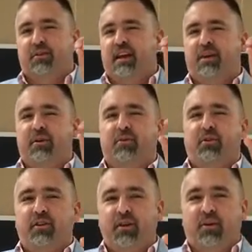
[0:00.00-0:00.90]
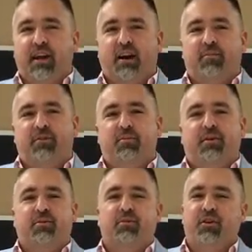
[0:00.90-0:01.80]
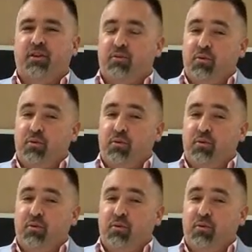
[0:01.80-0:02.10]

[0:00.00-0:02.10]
yeah, we really want to help you, but really